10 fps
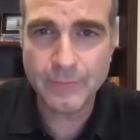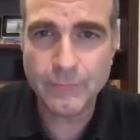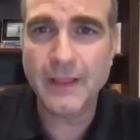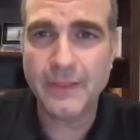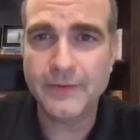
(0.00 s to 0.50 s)

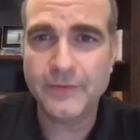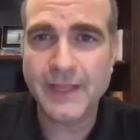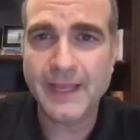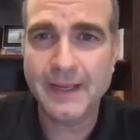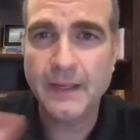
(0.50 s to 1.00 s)
Rather than
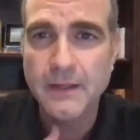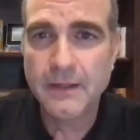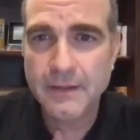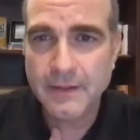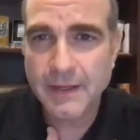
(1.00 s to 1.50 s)
saying,
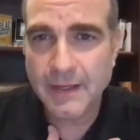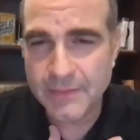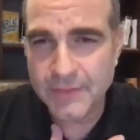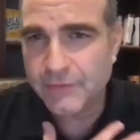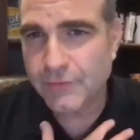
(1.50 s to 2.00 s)

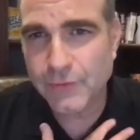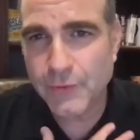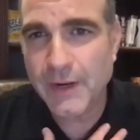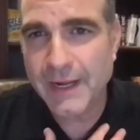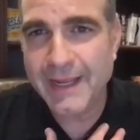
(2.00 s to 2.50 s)
this is
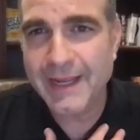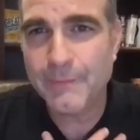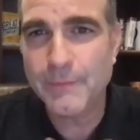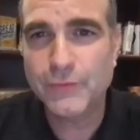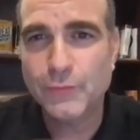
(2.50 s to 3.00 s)
who I
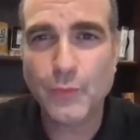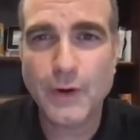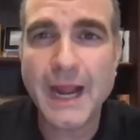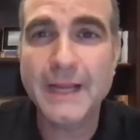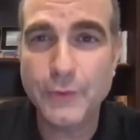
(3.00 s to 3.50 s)
am. This is where
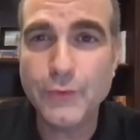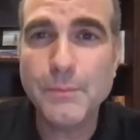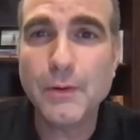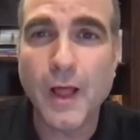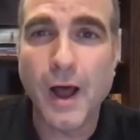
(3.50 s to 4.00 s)
I do
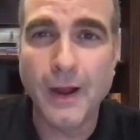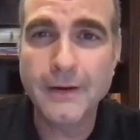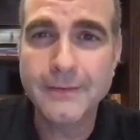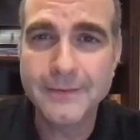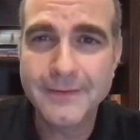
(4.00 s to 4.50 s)
belong.
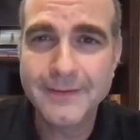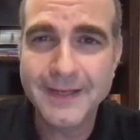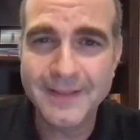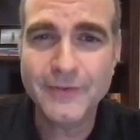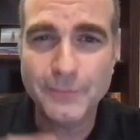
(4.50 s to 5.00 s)

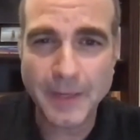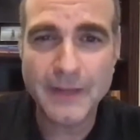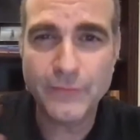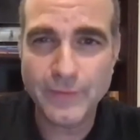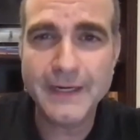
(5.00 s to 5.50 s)
And this is my
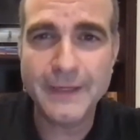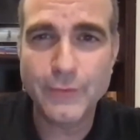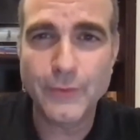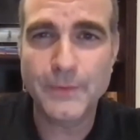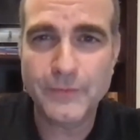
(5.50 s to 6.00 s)
affinity
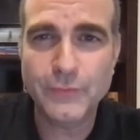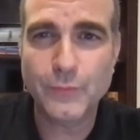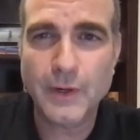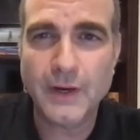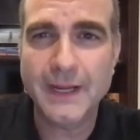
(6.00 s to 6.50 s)
group. This is
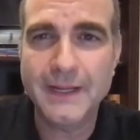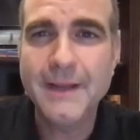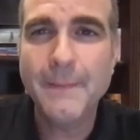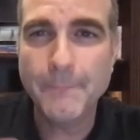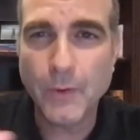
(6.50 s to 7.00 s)
where I
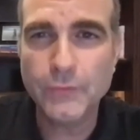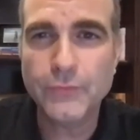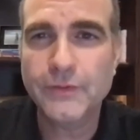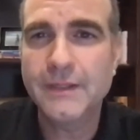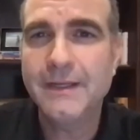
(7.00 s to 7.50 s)

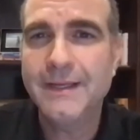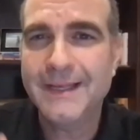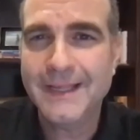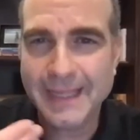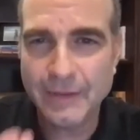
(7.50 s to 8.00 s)
most
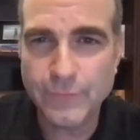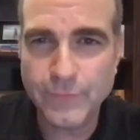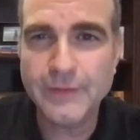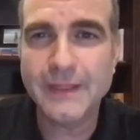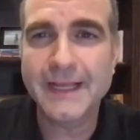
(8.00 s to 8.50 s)
can
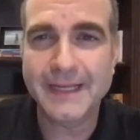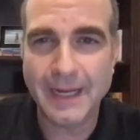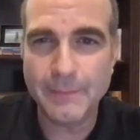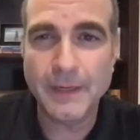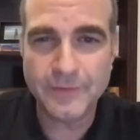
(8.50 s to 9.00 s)
feel like
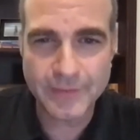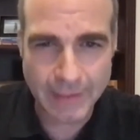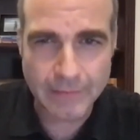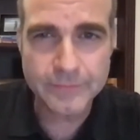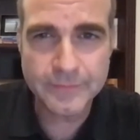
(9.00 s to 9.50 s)
I'm
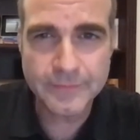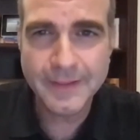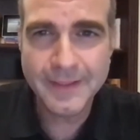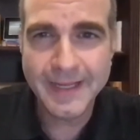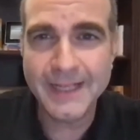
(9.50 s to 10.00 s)
myself.
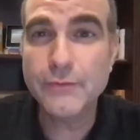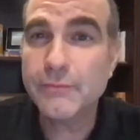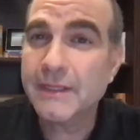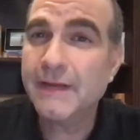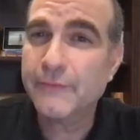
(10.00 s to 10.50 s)
And you
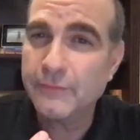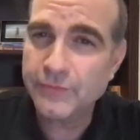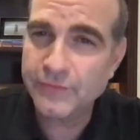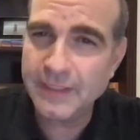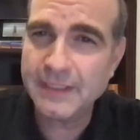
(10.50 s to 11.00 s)
really have to
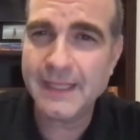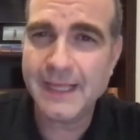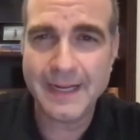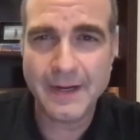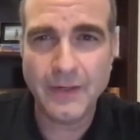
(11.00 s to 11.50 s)
seek that
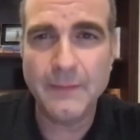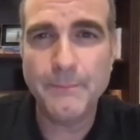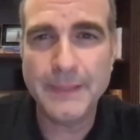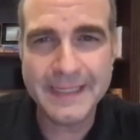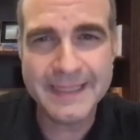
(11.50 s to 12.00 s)
out and
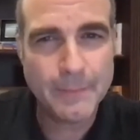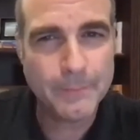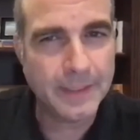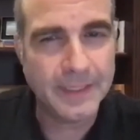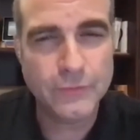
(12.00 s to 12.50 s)
be in that
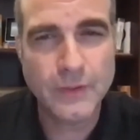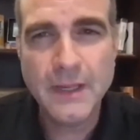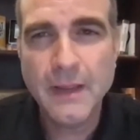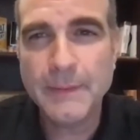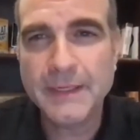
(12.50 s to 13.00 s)
place,
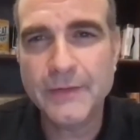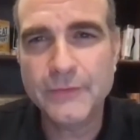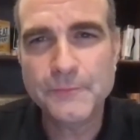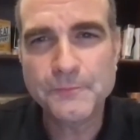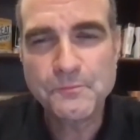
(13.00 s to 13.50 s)
because